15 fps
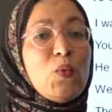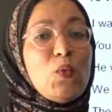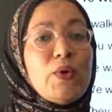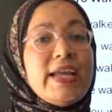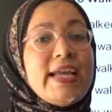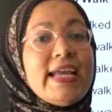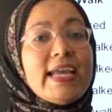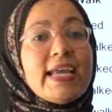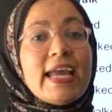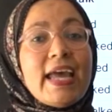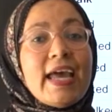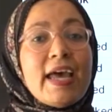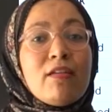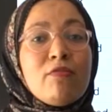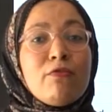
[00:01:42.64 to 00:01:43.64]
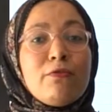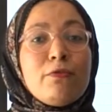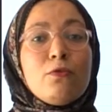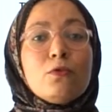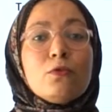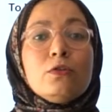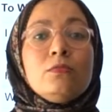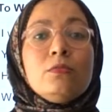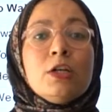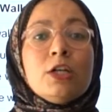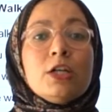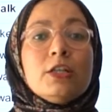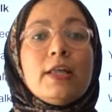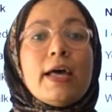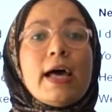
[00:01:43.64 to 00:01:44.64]
we can form
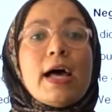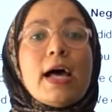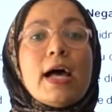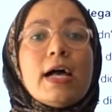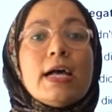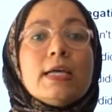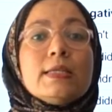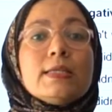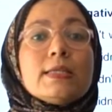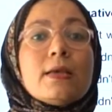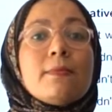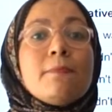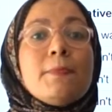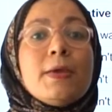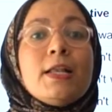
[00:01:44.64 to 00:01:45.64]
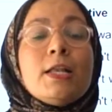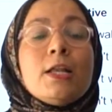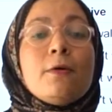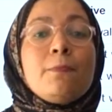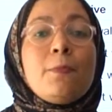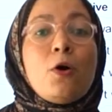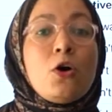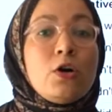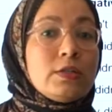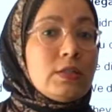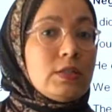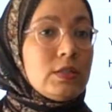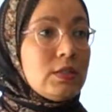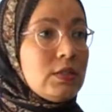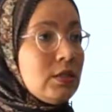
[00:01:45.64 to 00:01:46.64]
the simple
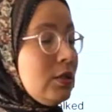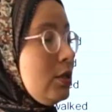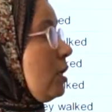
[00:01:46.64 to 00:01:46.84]
past.